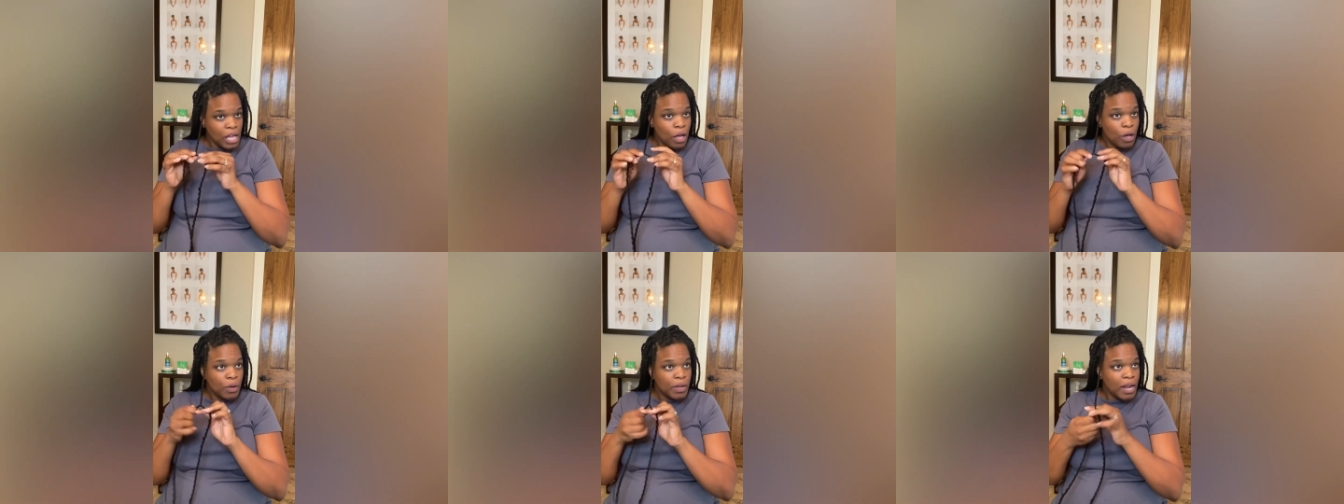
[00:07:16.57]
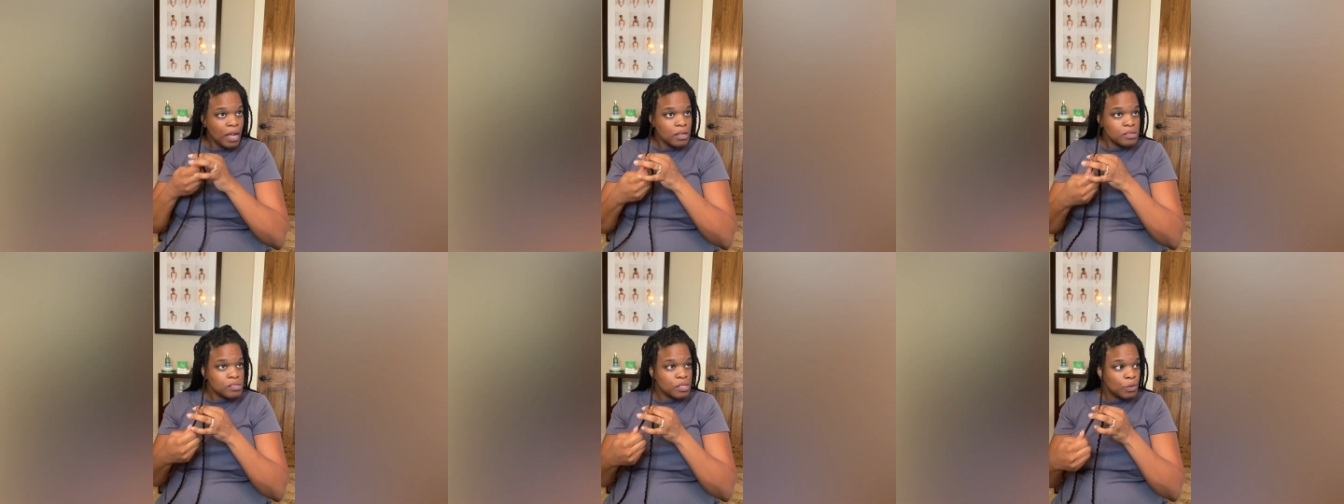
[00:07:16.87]
Oh, and
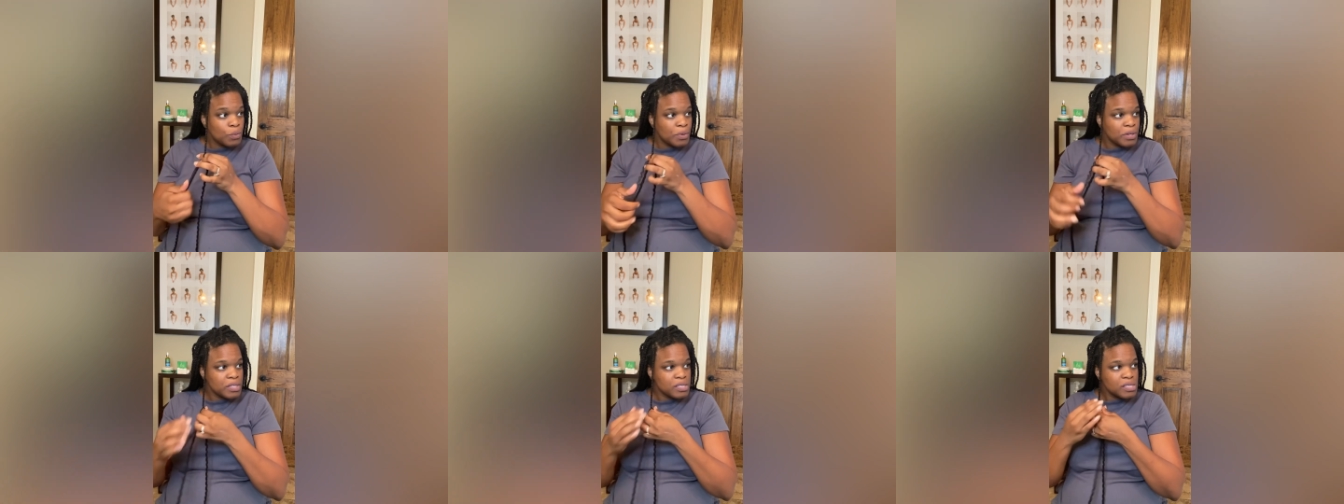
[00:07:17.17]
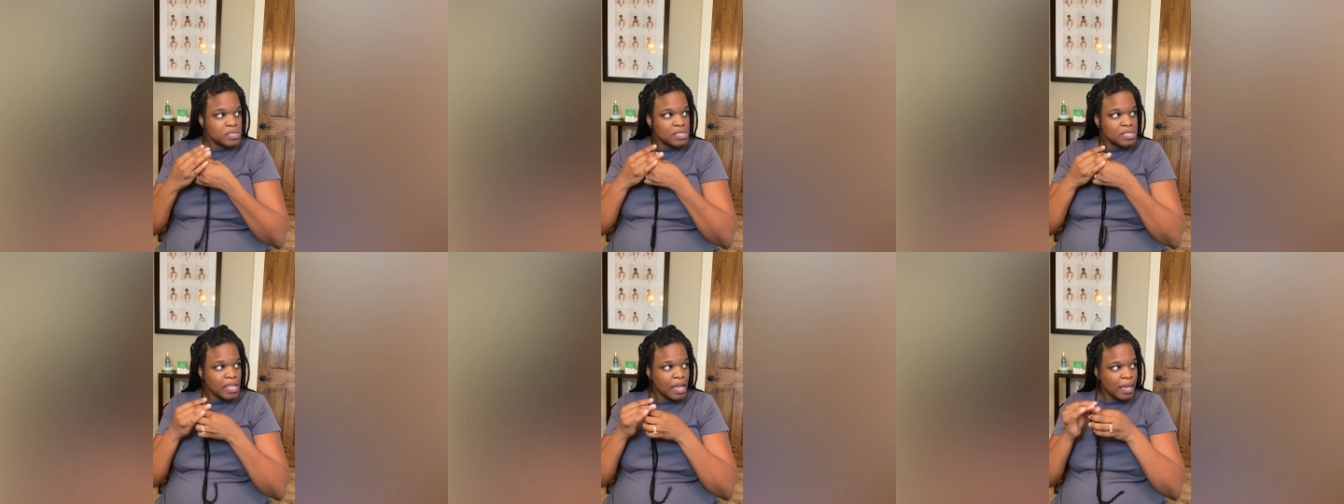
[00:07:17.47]
I also wanted
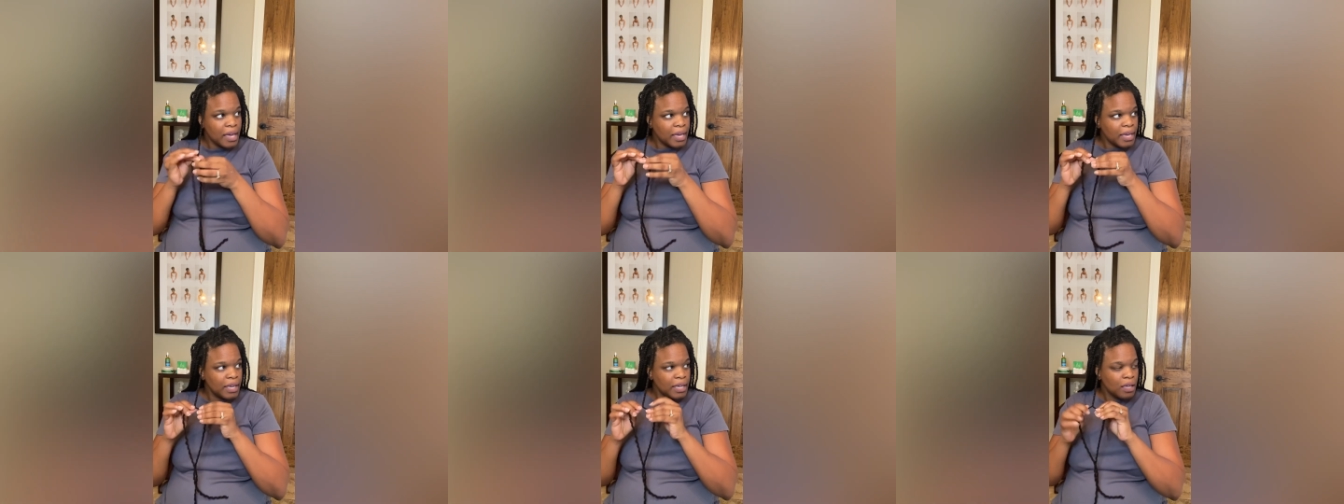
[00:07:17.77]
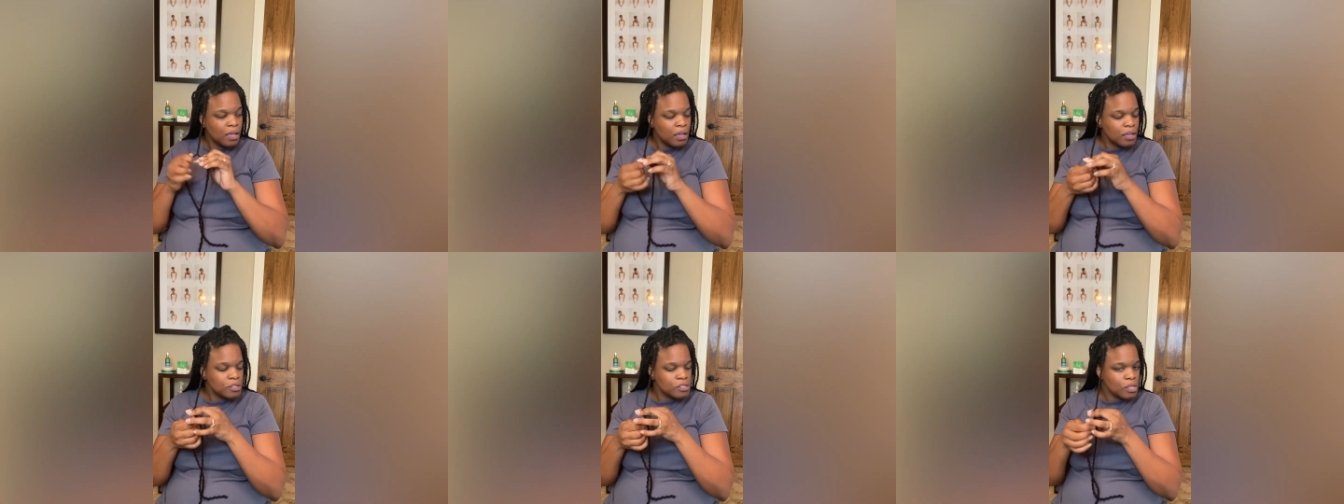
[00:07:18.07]
to say,
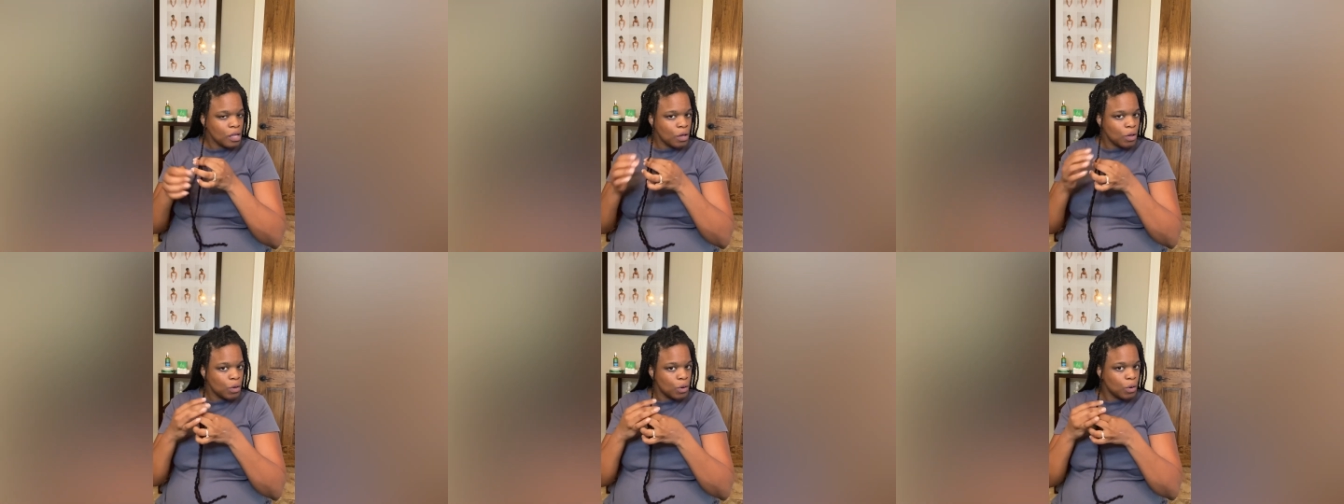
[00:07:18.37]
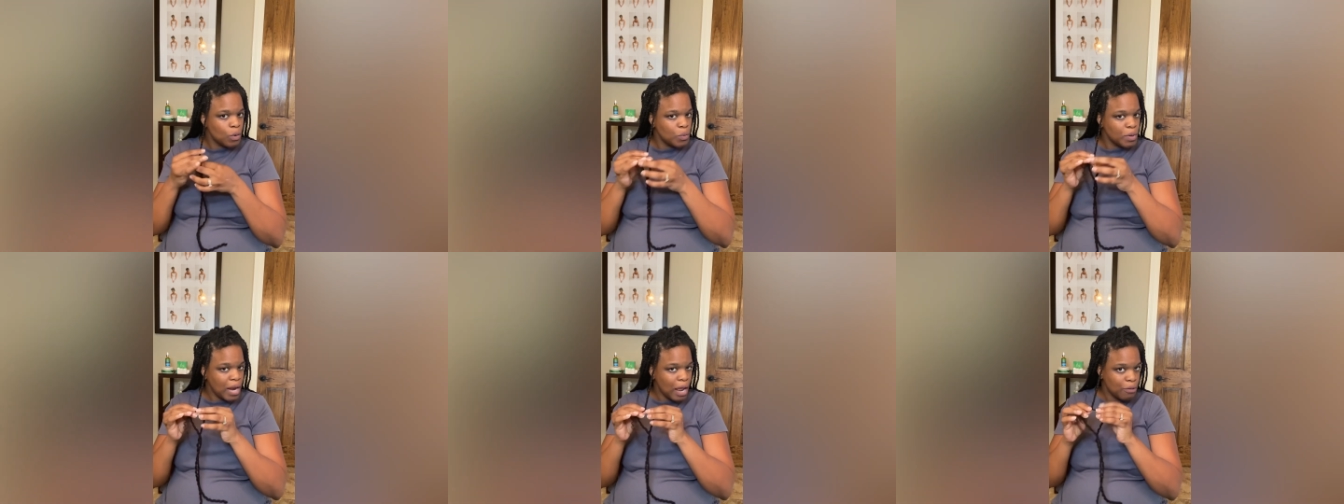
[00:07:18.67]

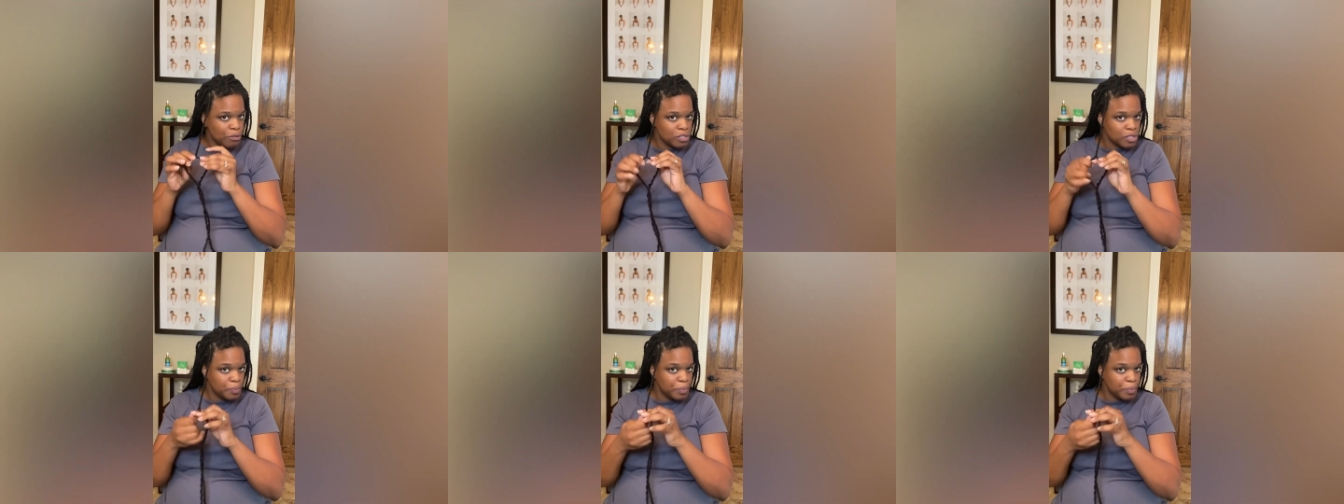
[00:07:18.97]
so when I was